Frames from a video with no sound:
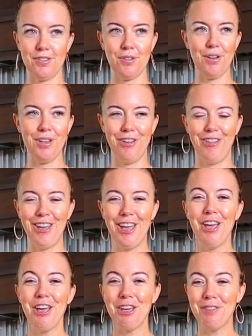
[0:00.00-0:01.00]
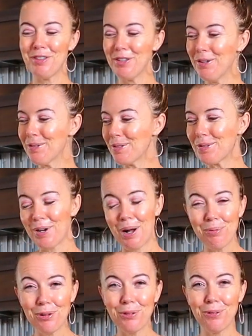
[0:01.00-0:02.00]
So if you use the
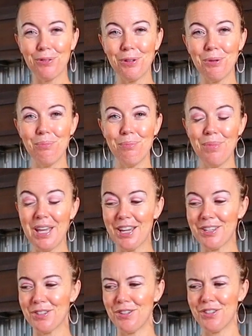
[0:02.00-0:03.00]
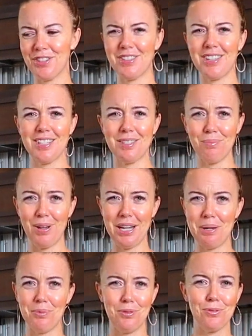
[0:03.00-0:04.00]
tropical fruit mix or just like some
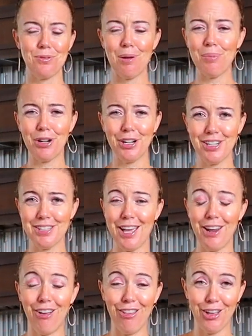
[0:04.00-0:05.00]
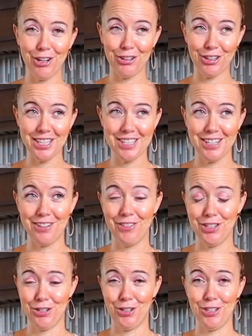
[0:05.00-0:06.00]
pineapple and strawberries and a lot of greens, and if
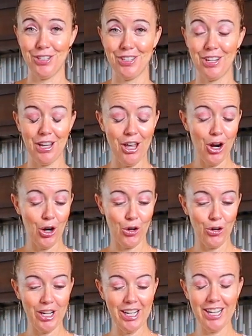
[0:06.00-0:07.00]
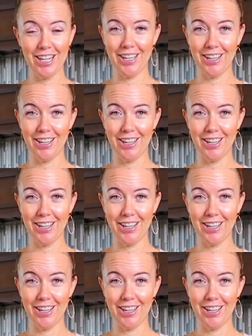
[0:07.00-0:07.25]
it turns green,